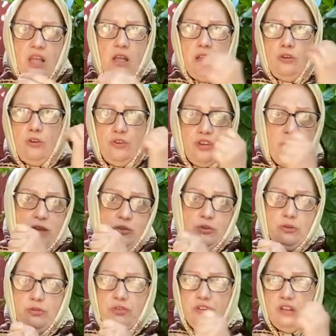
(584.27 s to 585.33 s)
you can
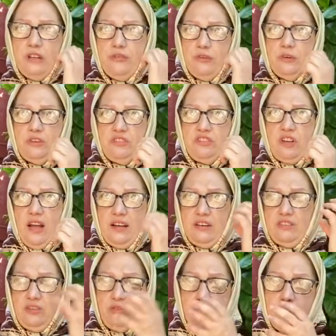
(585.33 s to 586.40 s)
use it for the
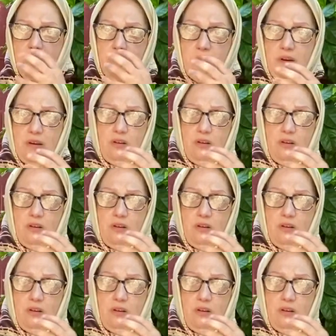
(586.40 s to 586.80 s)
sinuses to break the